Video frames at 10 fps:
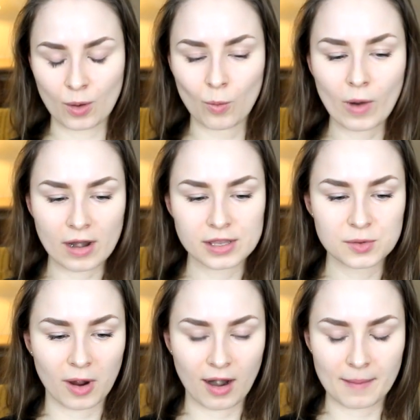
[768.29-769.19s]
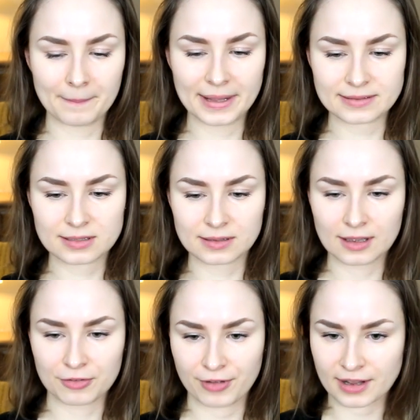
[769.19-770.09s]
where you are
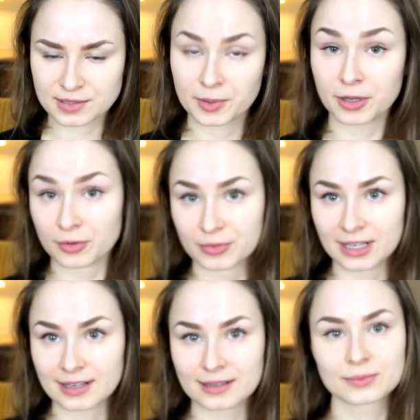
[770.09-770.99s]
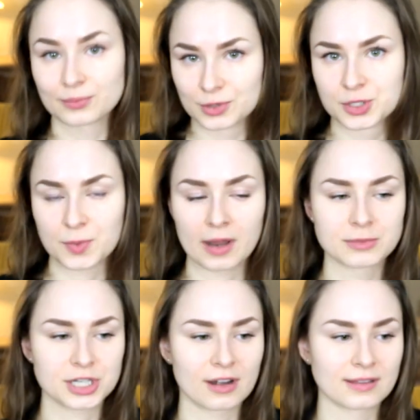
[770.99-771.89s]
mentally affects what you're reading, which is why I'm
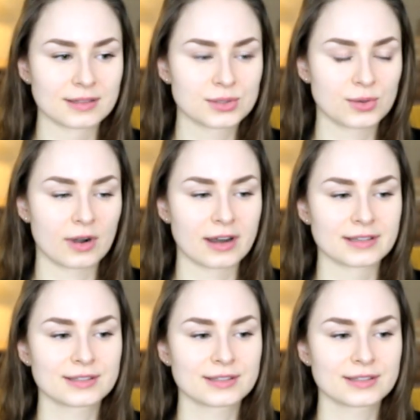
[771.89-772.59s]
sharing this story.